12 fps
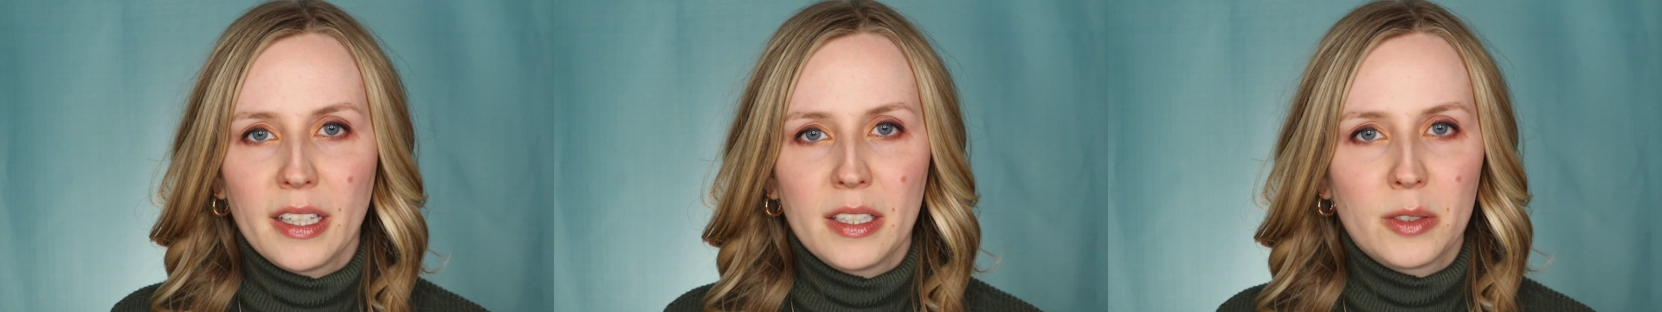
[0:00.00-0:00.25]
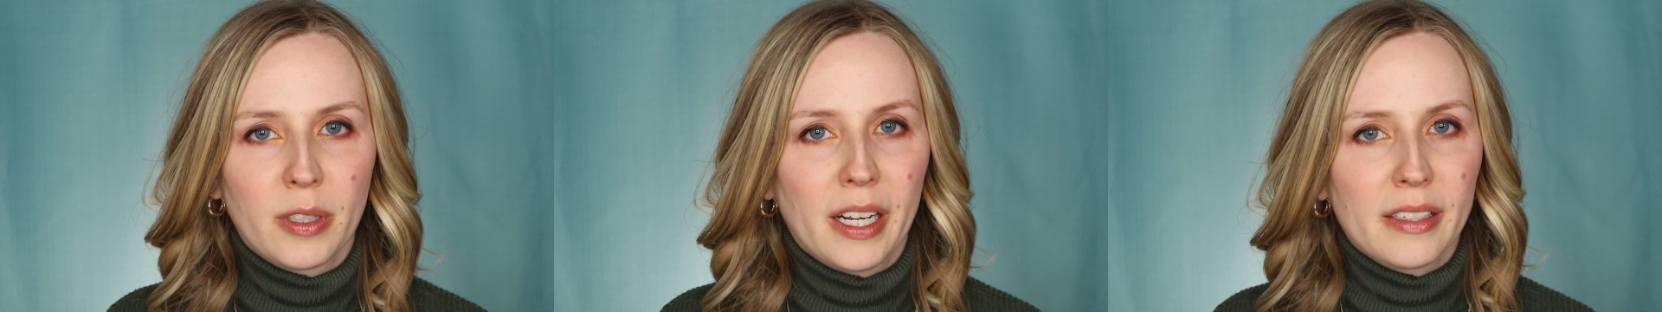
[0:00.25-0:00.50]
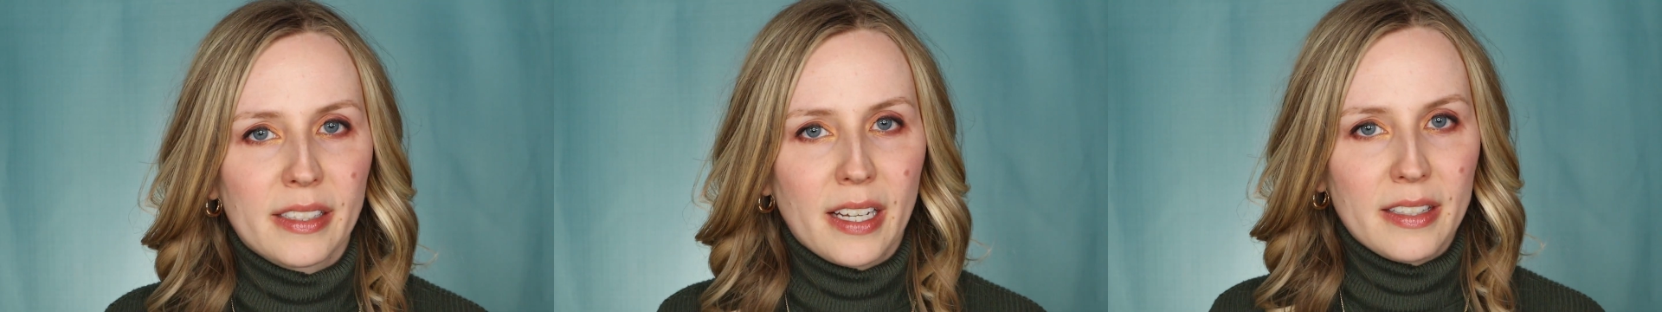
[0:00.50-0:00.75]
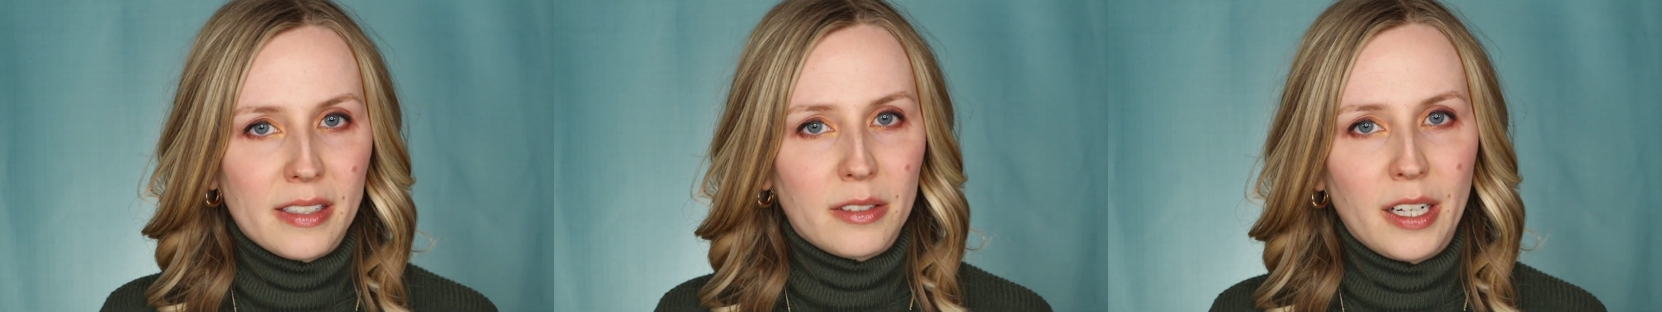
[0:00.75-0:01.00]
and the trial
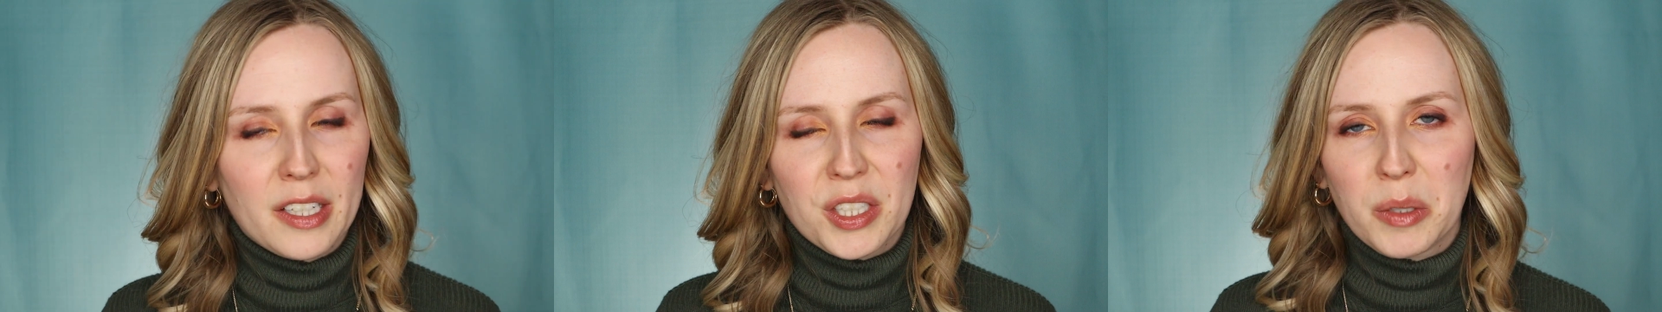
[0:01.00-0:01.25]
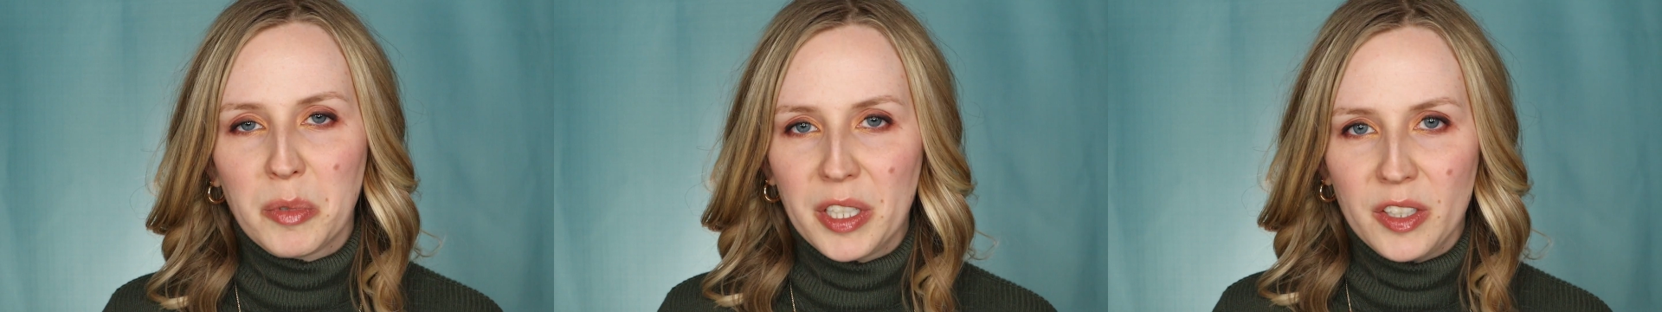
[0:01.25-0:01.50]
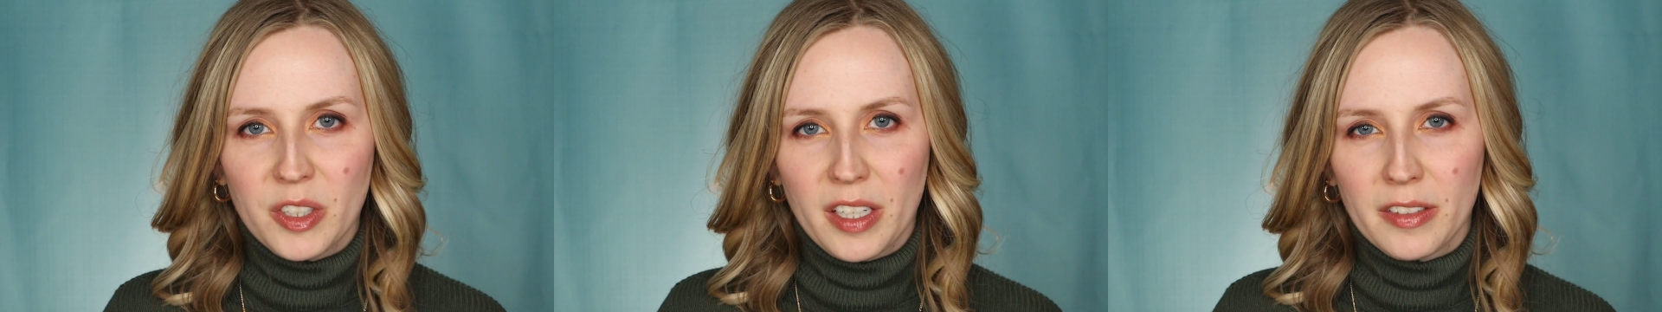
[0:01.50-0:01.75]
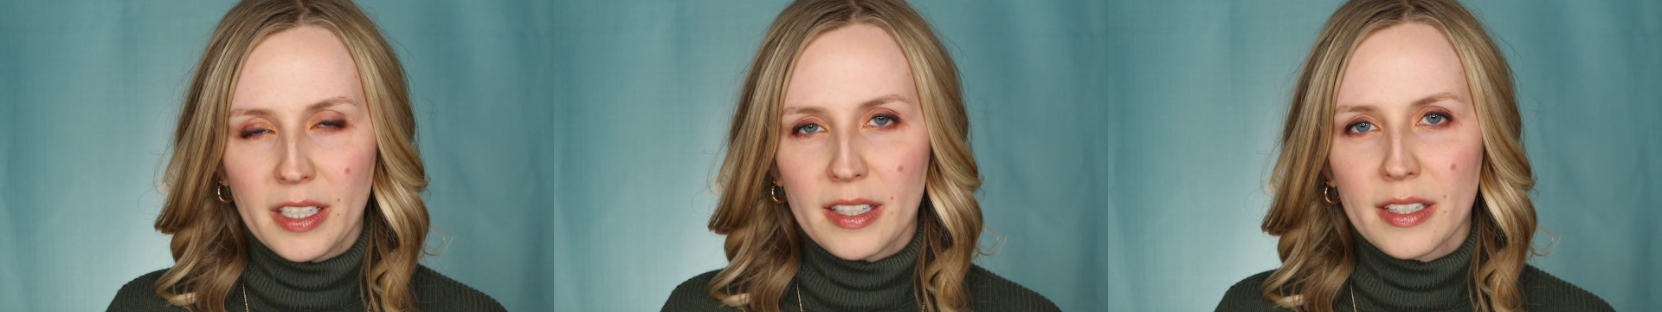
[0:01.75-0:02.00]
sizes are actually pretty
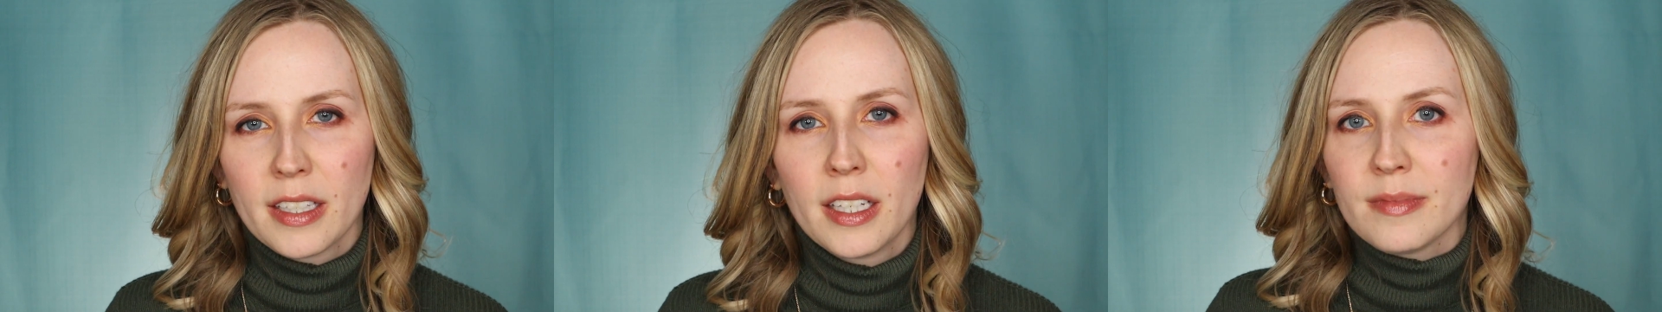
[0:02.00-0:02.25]
generous.